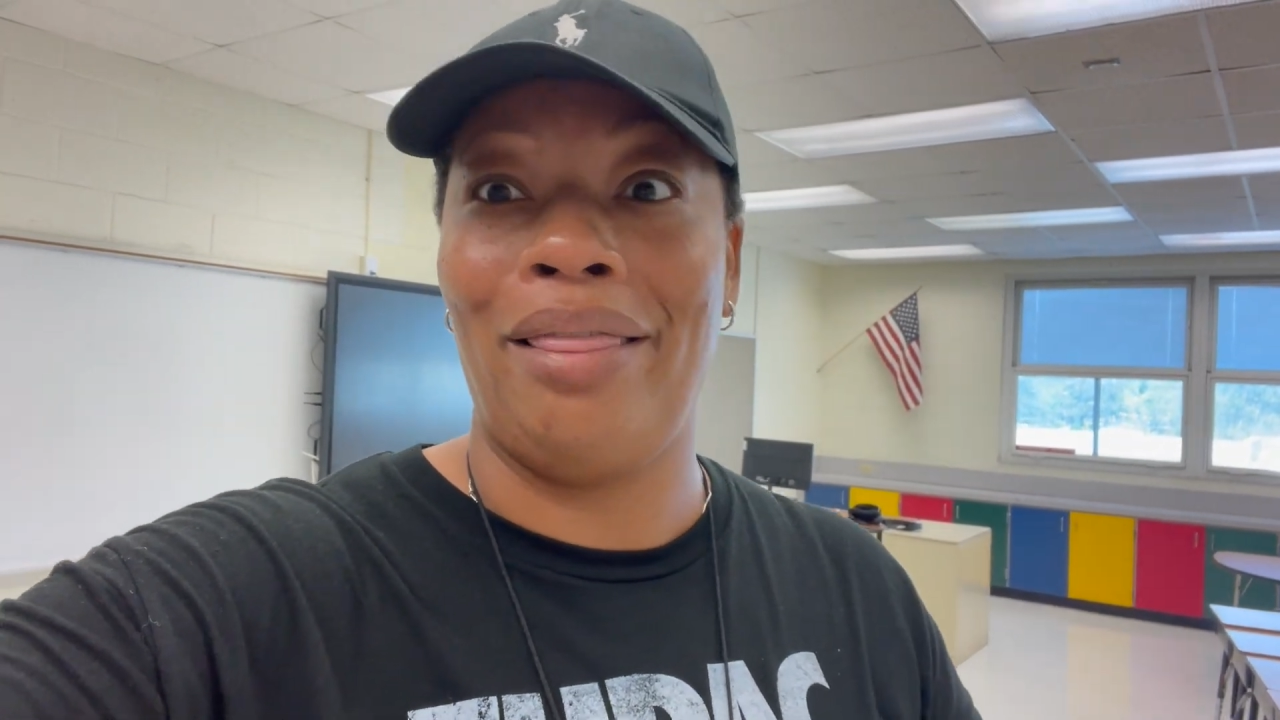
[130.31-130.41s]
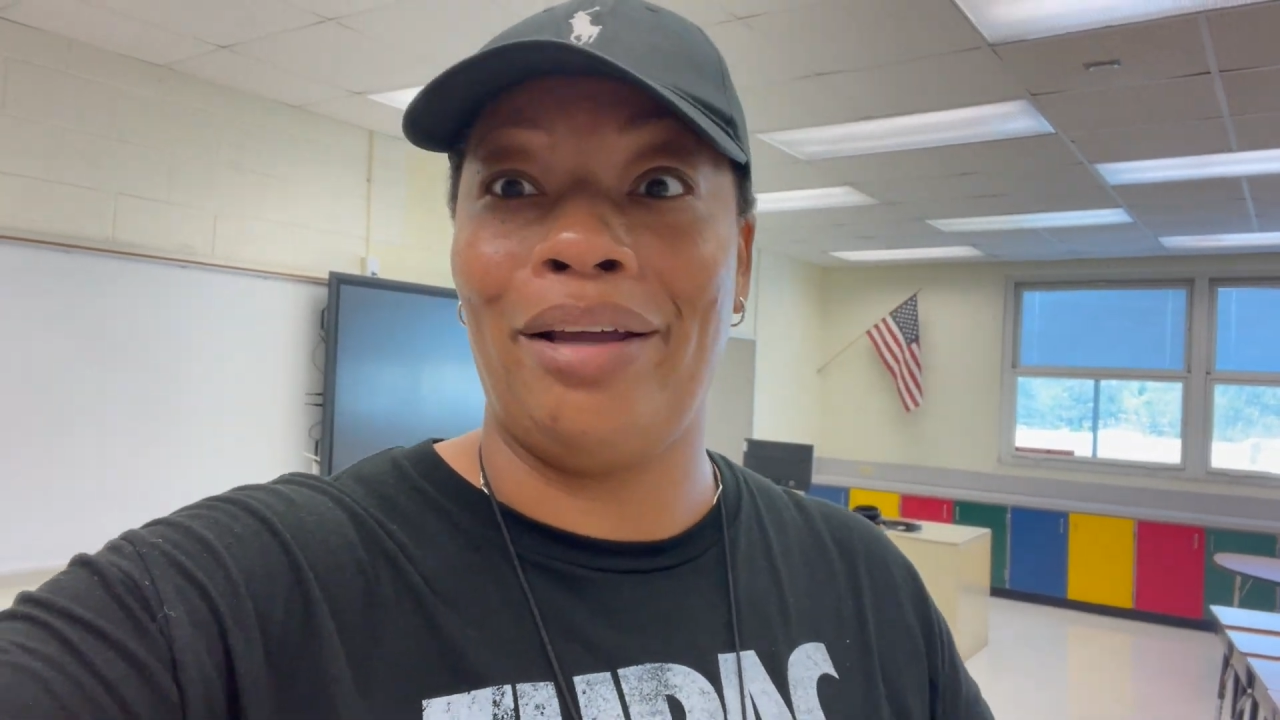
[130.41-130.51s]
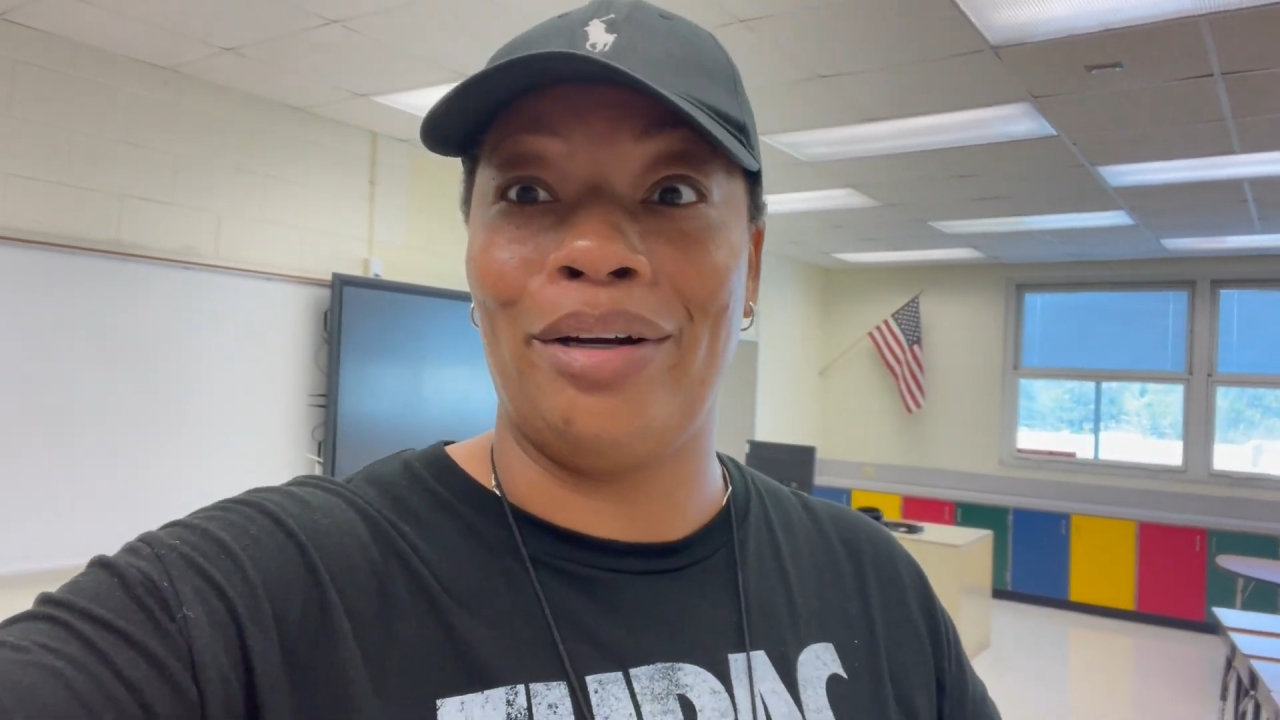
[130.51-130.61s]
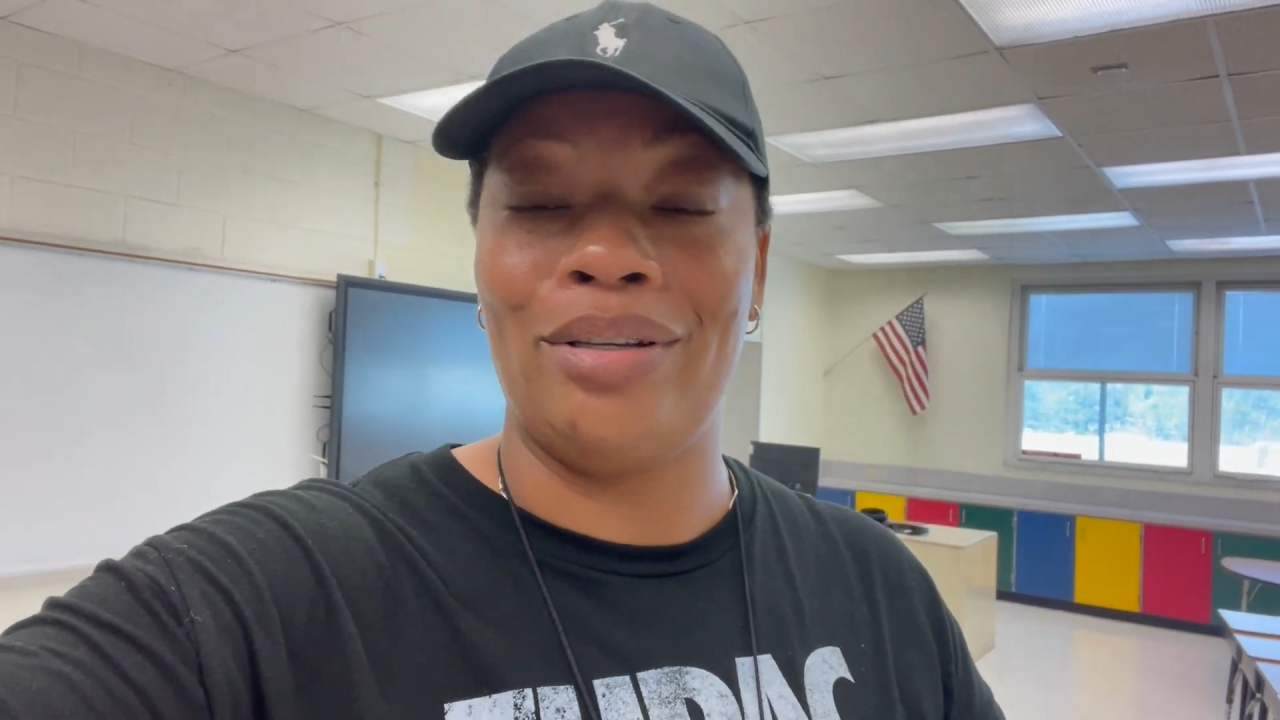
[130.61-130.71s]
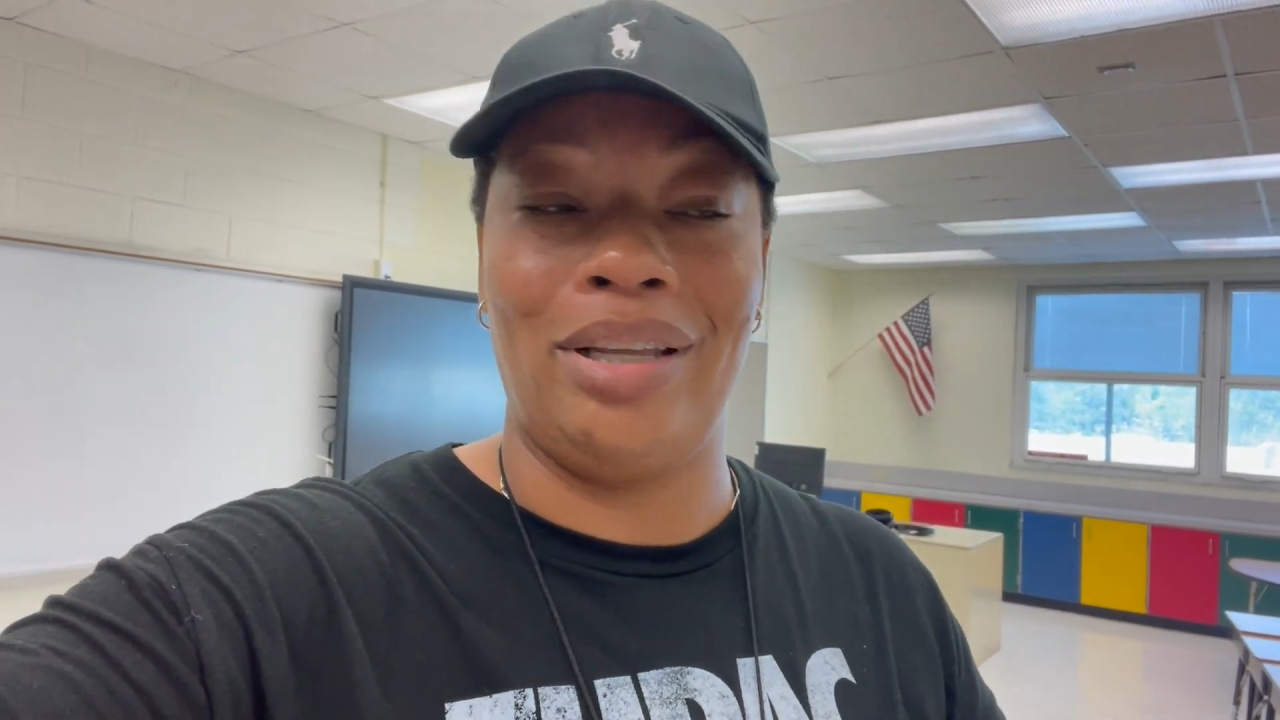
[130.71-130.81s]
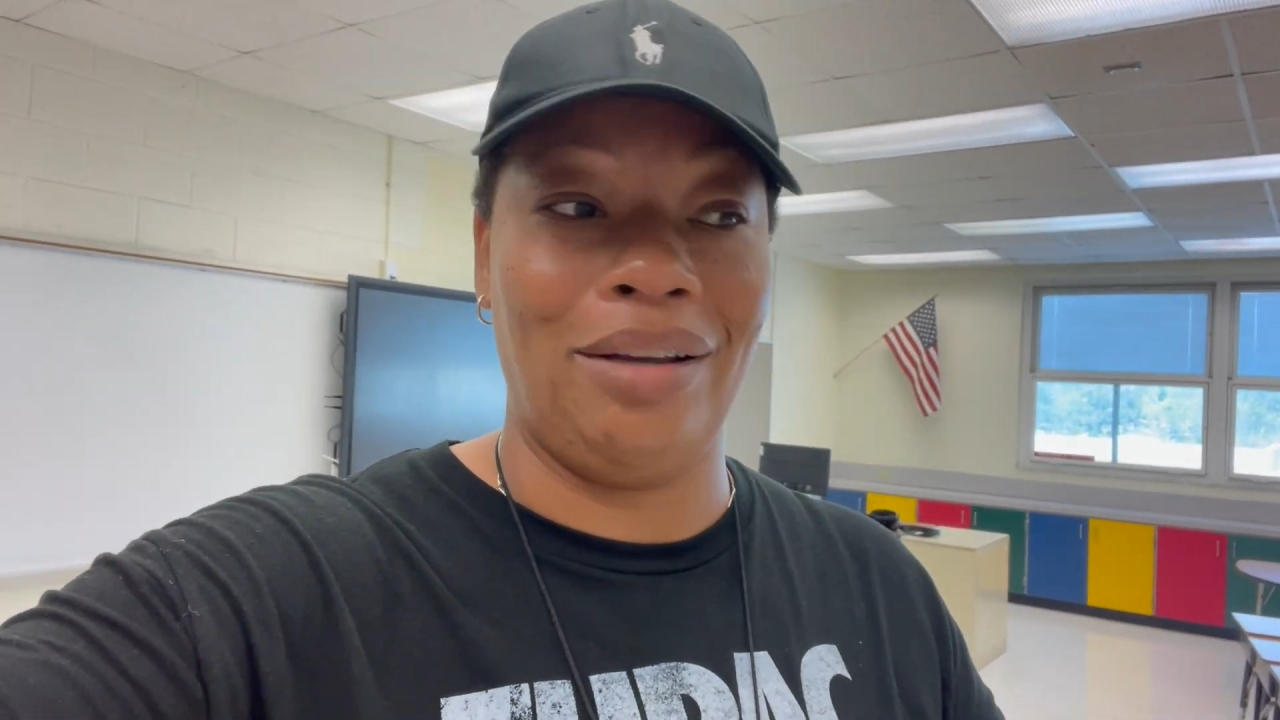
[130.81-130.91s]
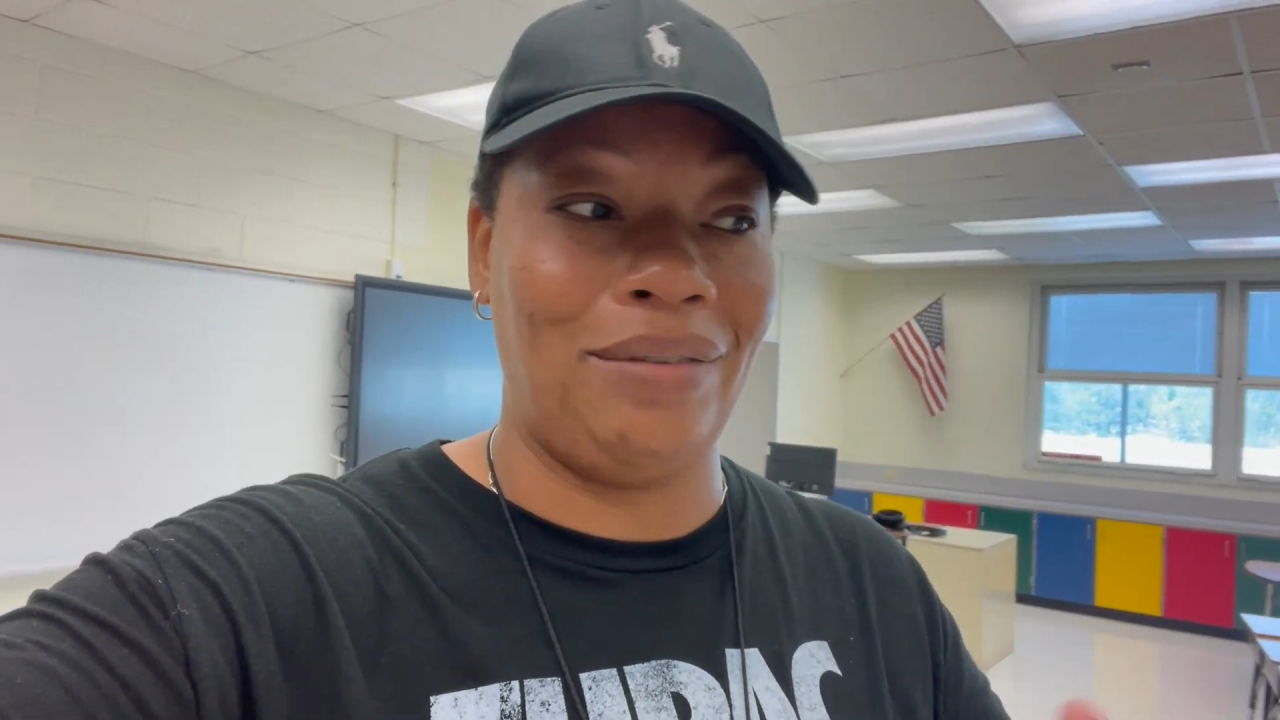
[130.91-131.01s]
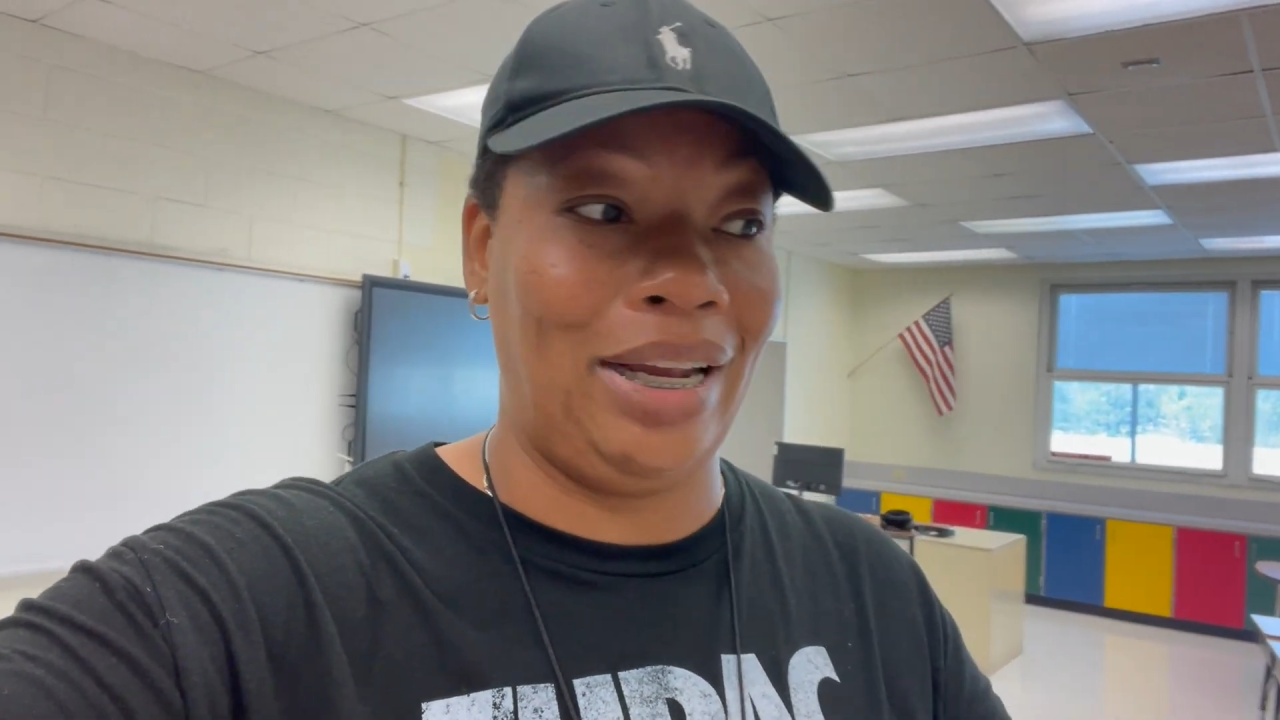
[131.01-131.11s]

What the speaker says: Thursday of